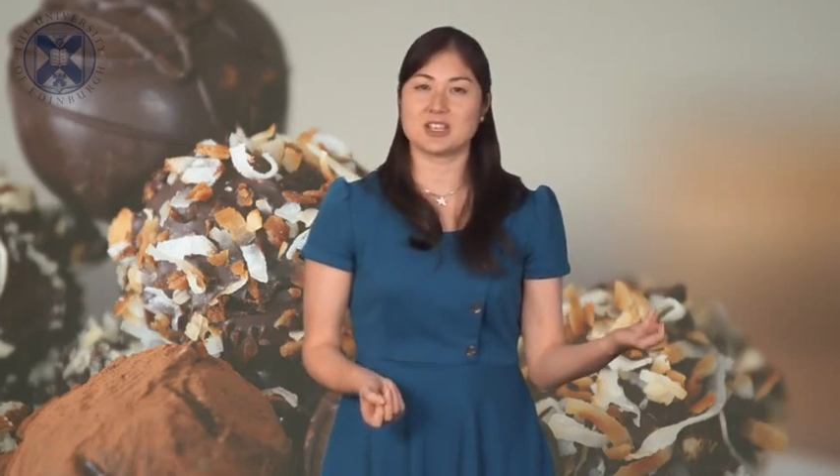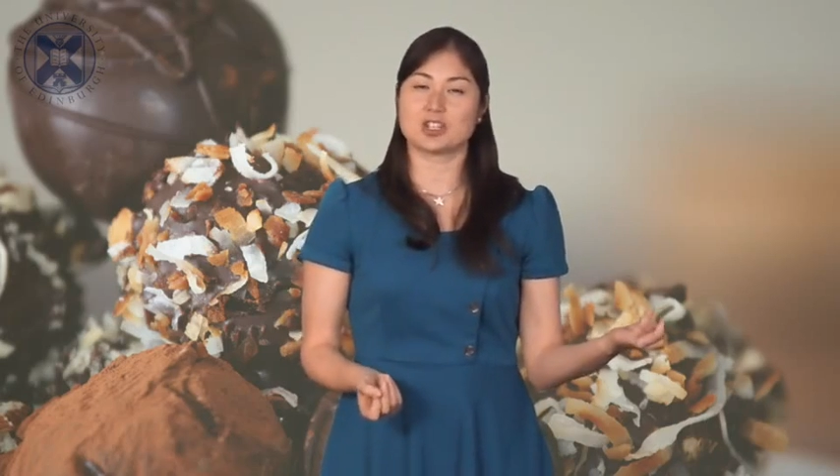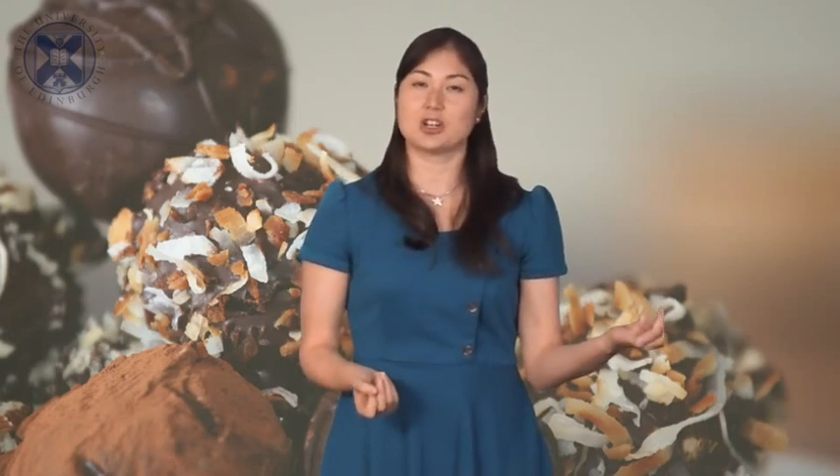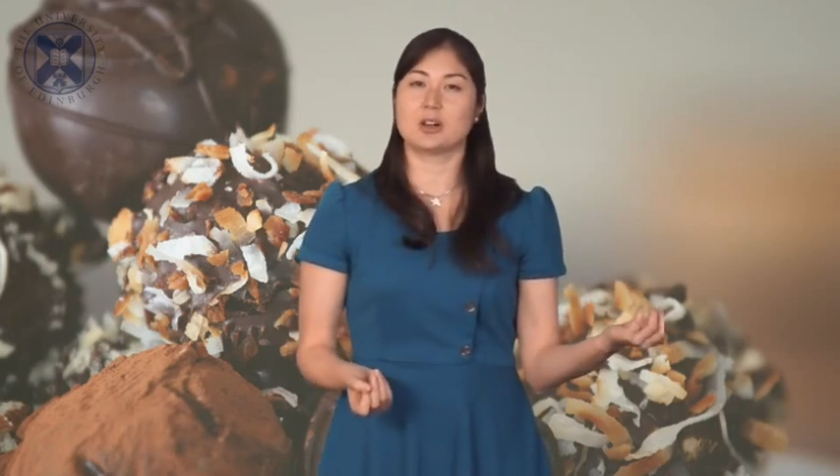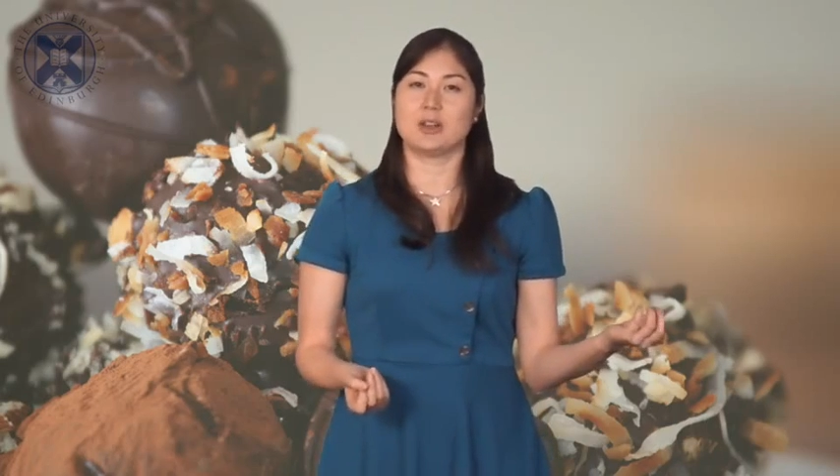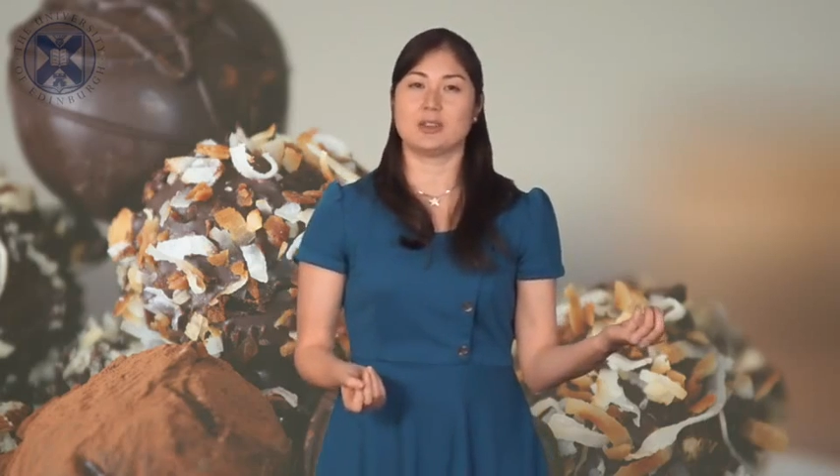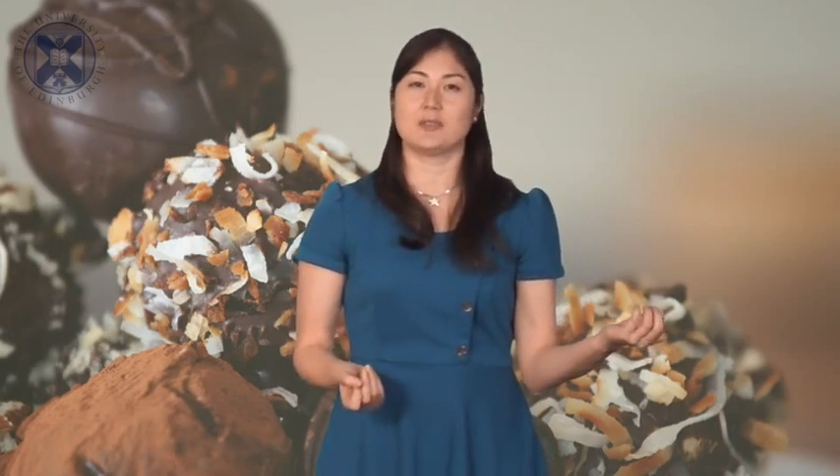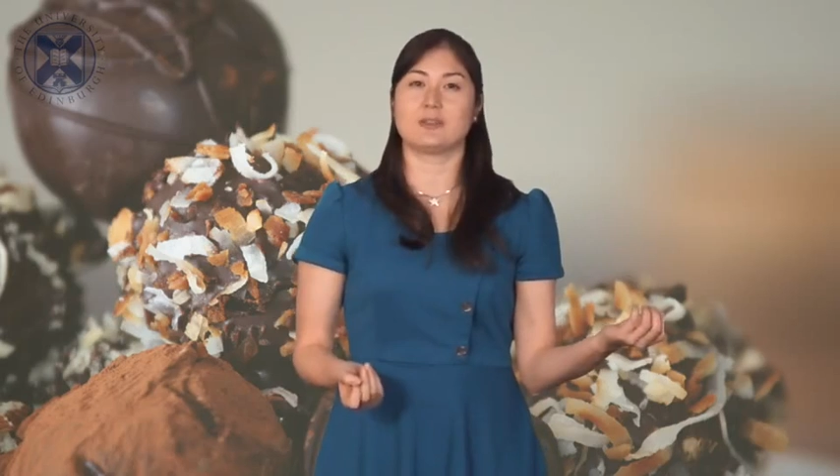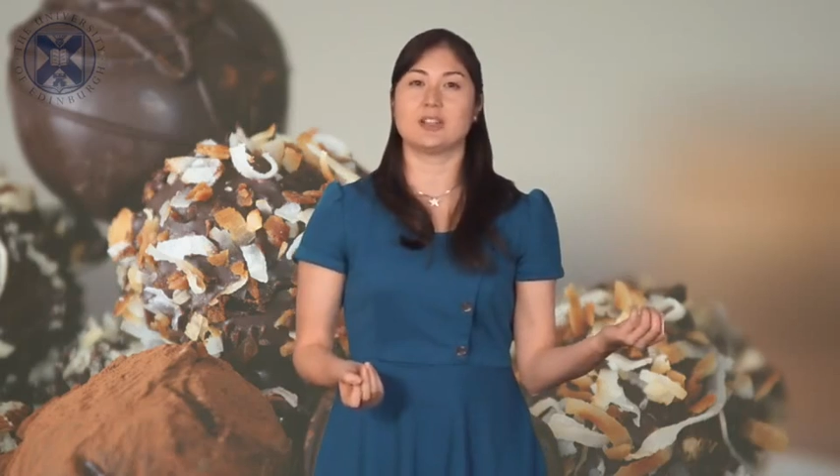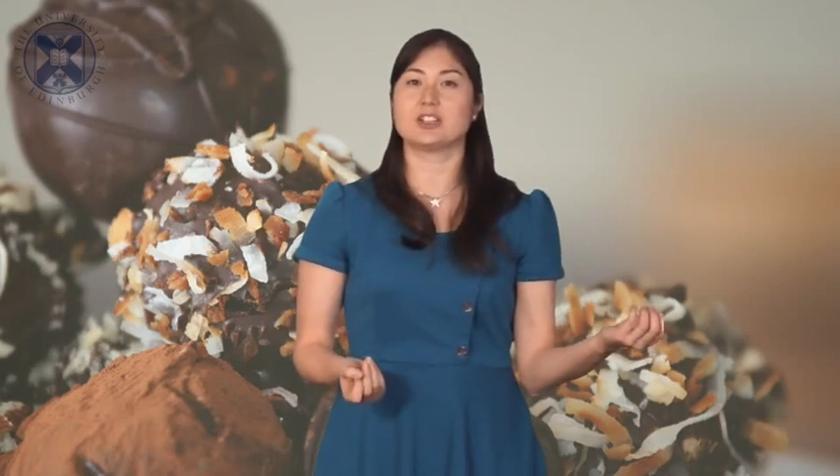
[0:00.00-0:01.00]
that there's chocolate
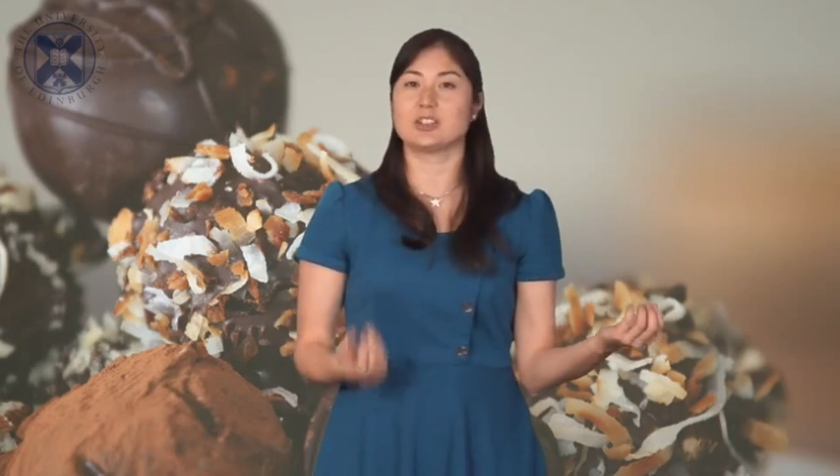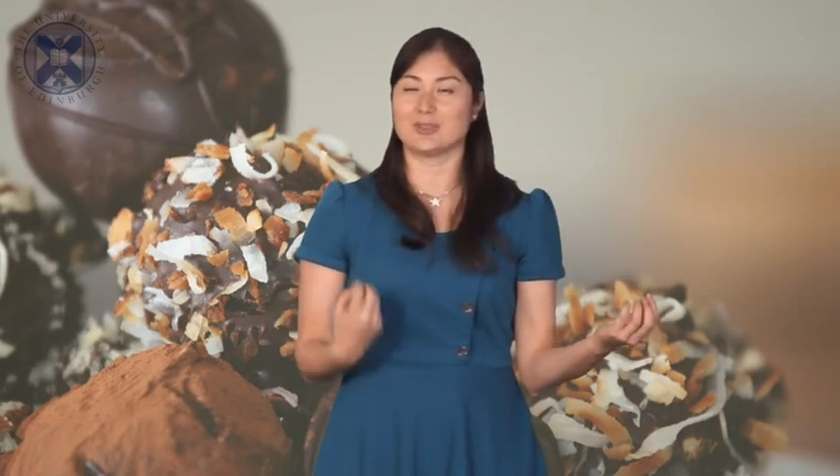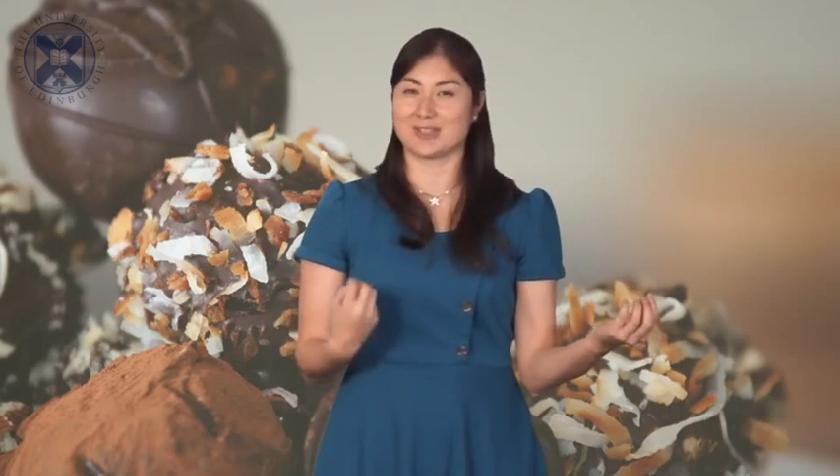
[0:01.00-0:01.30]
in the fridge,